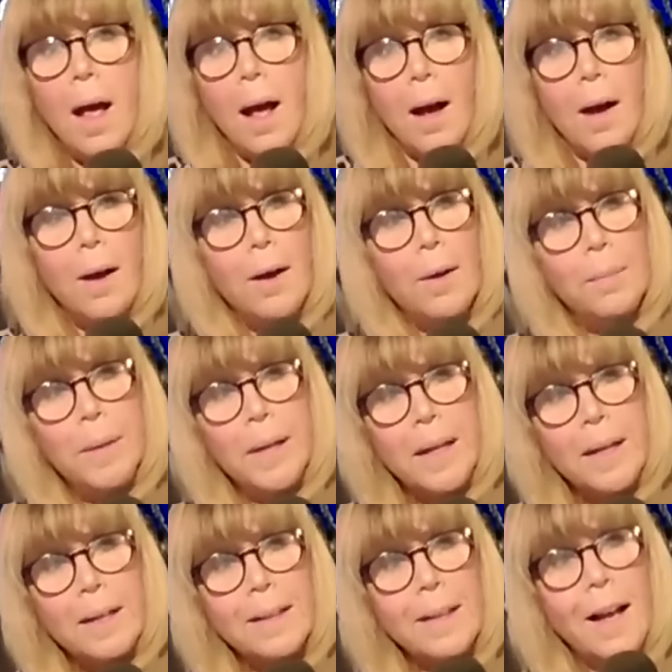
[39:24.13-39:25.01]
Oh,
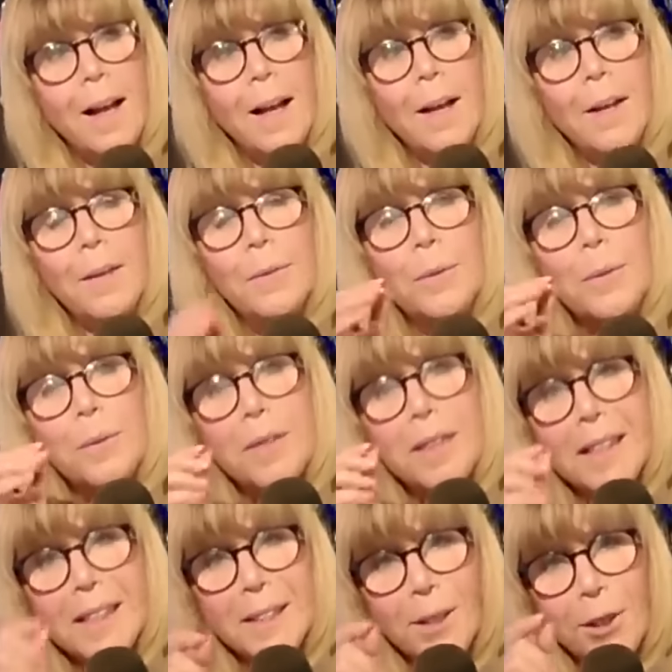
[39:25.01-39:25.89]
man, we were
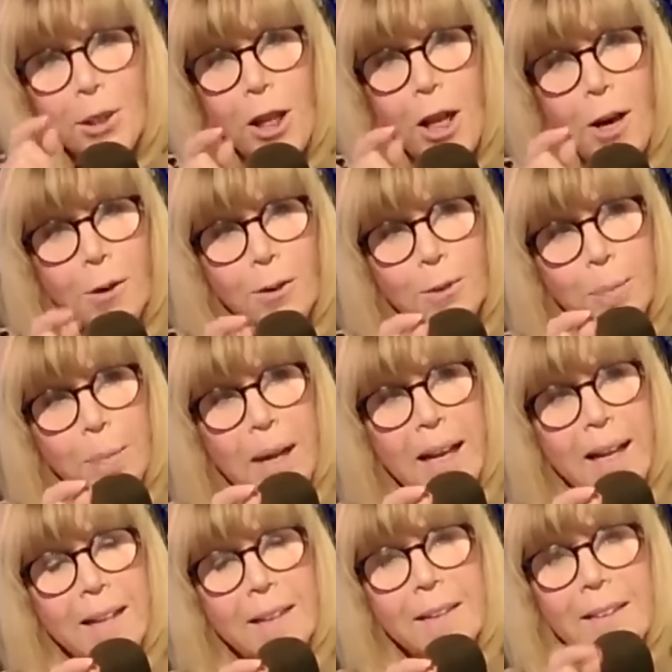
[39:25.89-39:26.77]
this close,
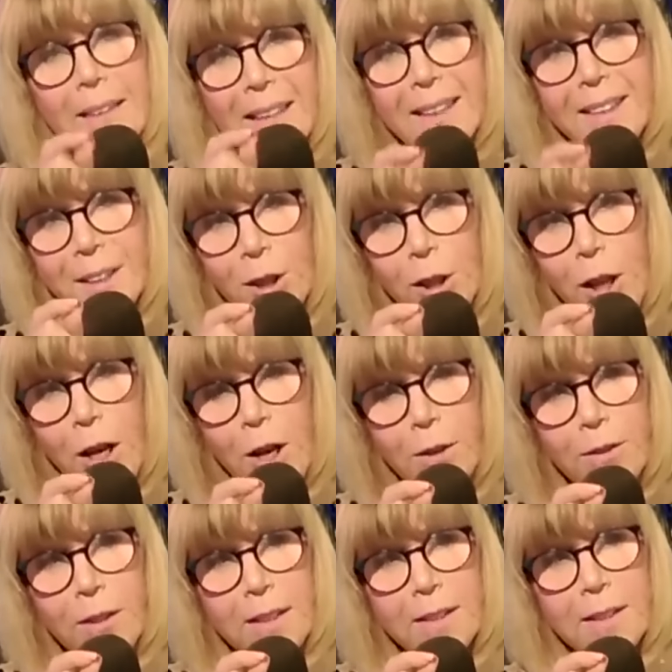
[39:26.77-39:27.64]
man, this
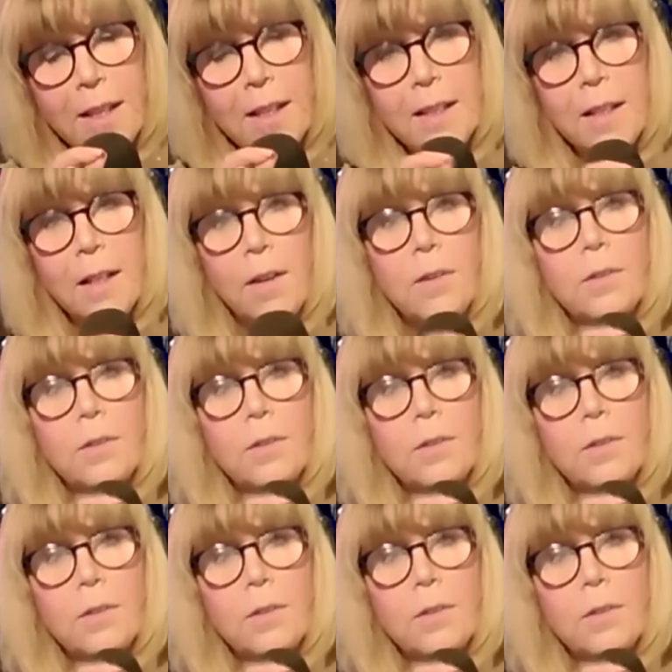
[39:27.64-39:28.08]
close, I tell you.